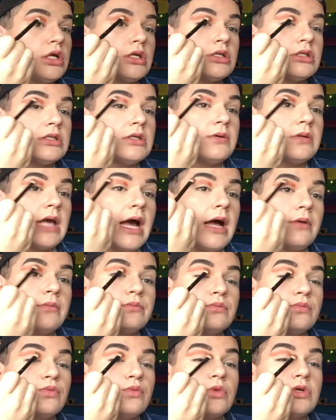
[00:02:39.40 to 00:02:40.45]
So yeah,
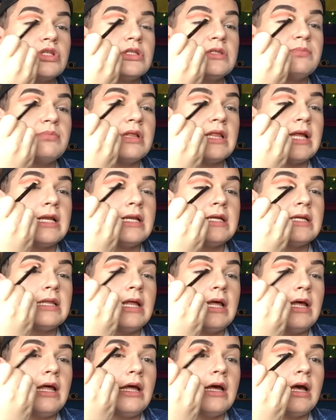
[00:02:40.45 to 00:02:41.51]
we're just blending
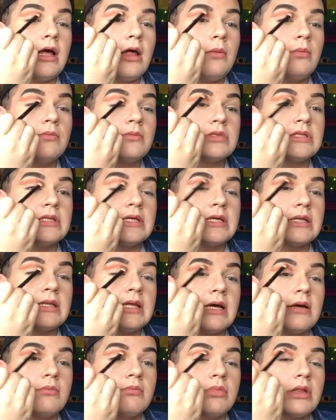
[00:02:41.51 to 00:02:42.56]
that up to get
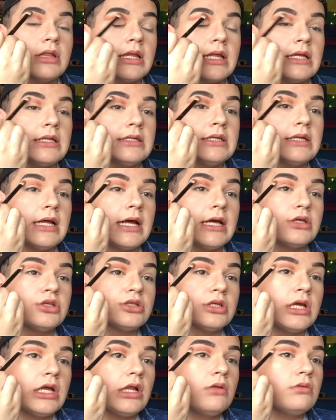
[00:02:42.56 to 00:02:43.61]
that blended
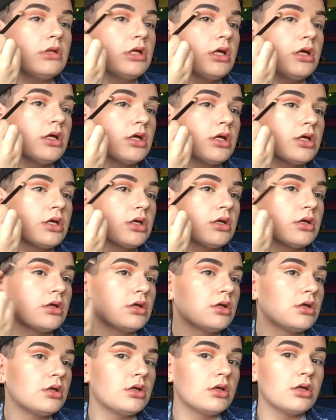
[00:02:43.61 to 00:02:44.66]
eyeshadow look.
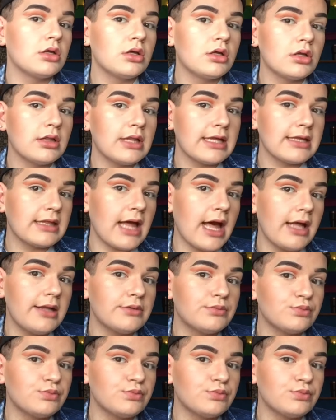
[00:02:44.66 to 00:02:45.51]
Like that.